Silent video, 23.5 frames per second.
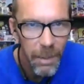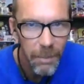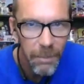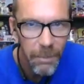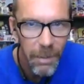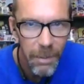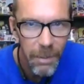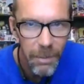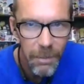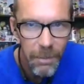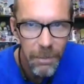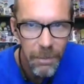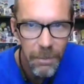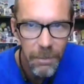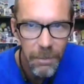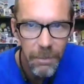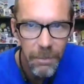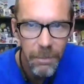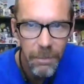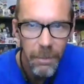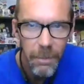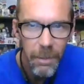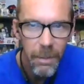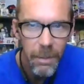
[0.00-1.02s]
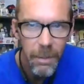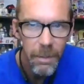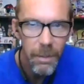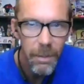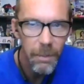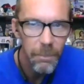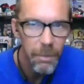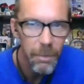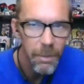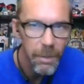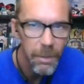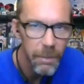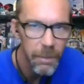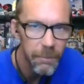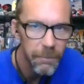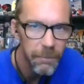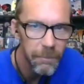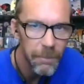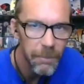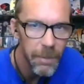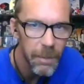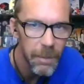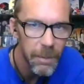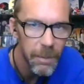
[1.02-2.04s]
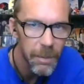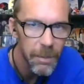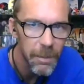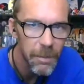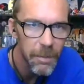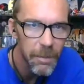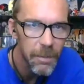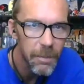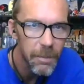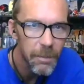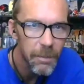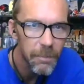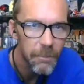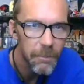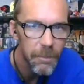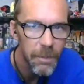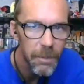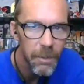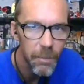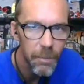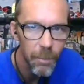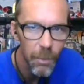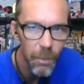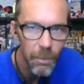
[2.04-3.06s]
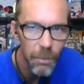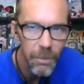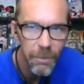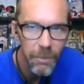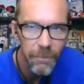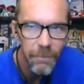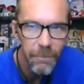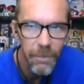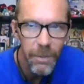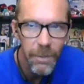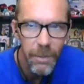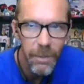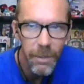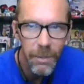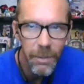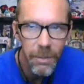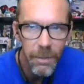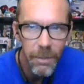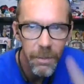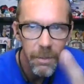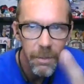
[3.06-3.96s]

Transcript: Eastern, I believe Phoenix, Explosive Phoenix,